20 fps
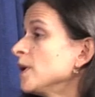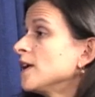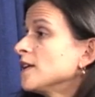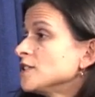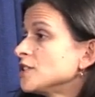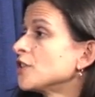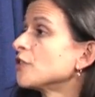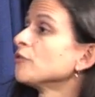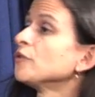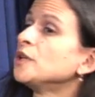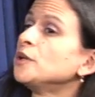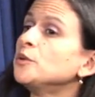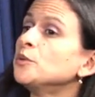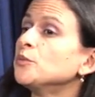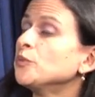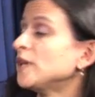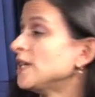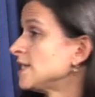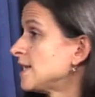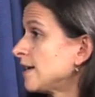us three new
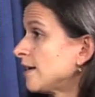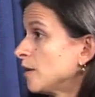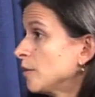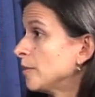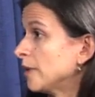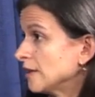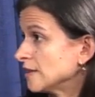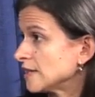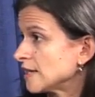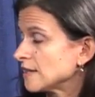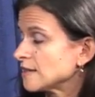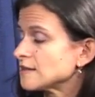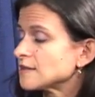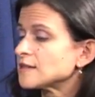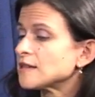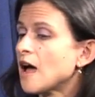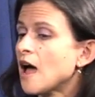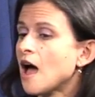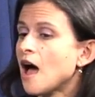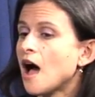retail buildings.
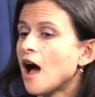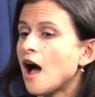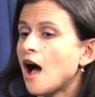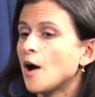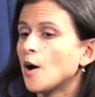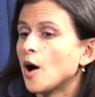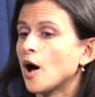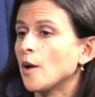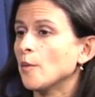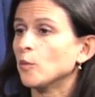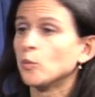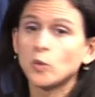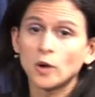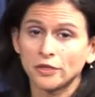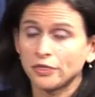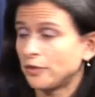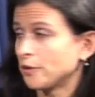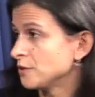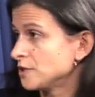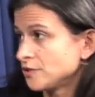Um,
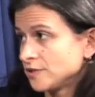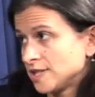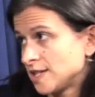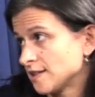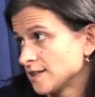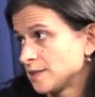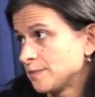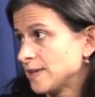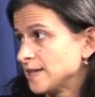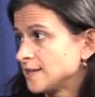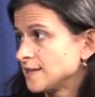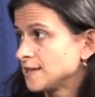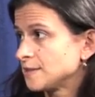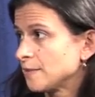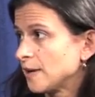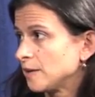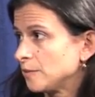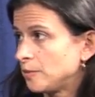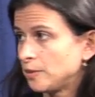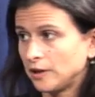what those retail spaces
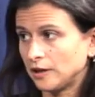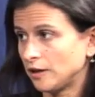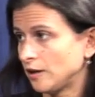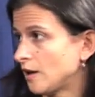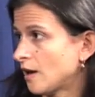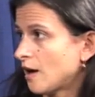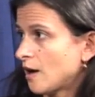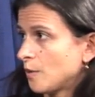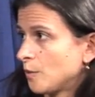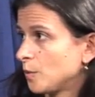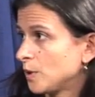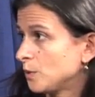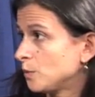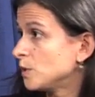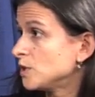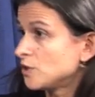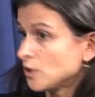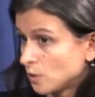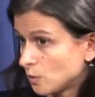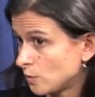might be, uh, we, we
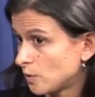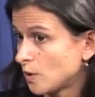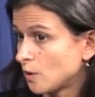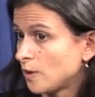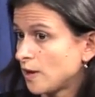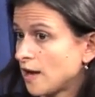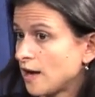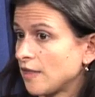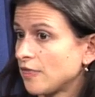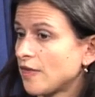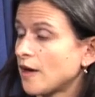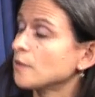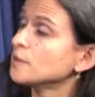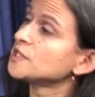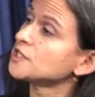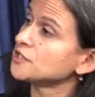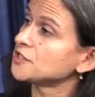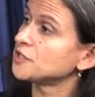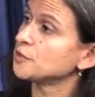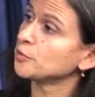don't know yet. That was
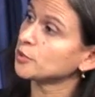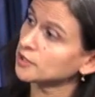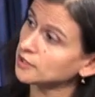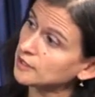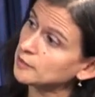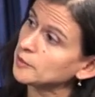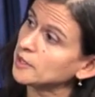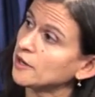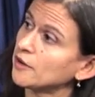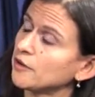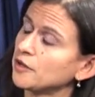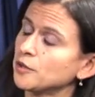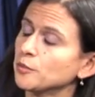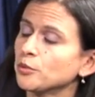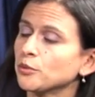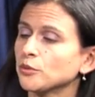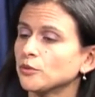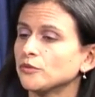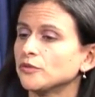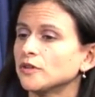just a preliminary
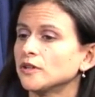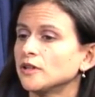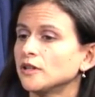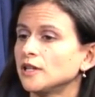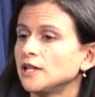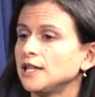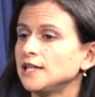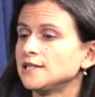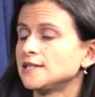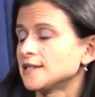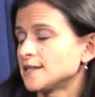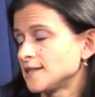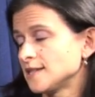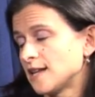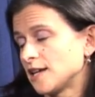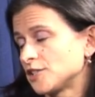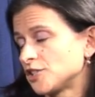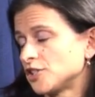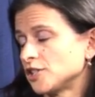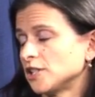approval. It doesn't
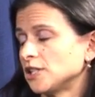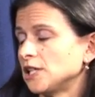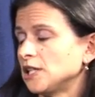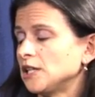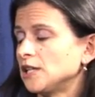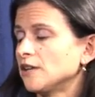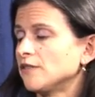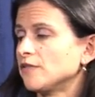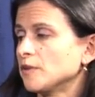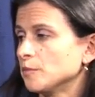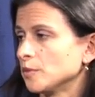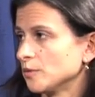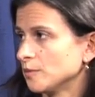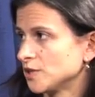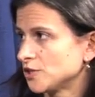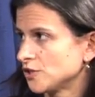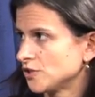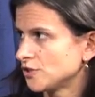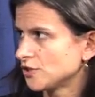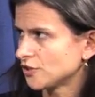actually give them
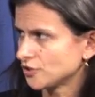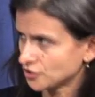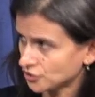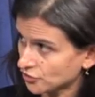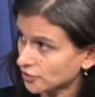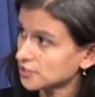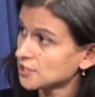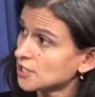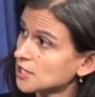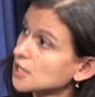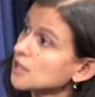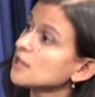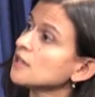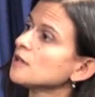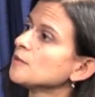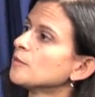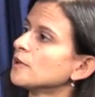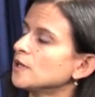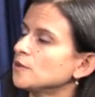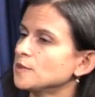permission to construct
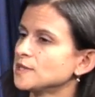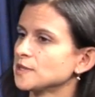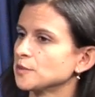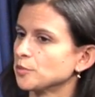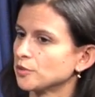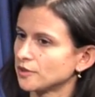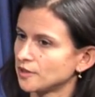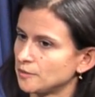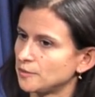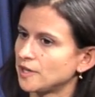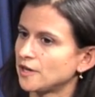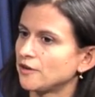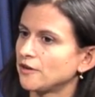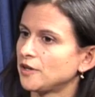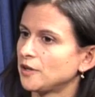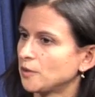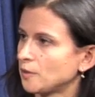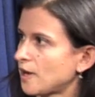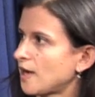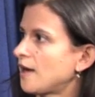anything, but it was a
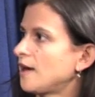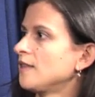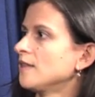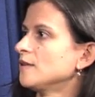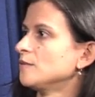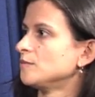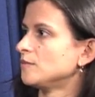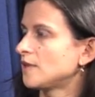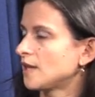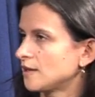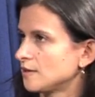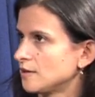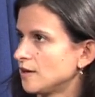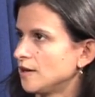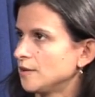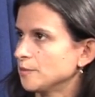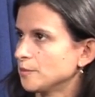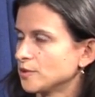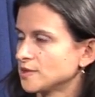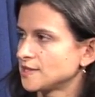preliminary okay that, that
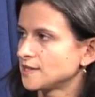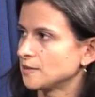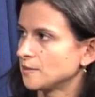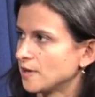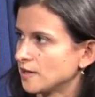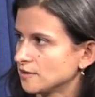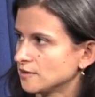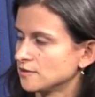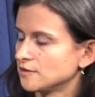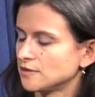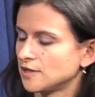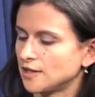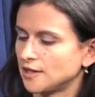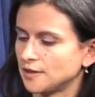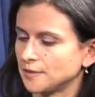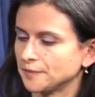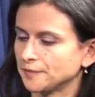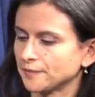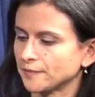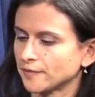um, puts them on, um,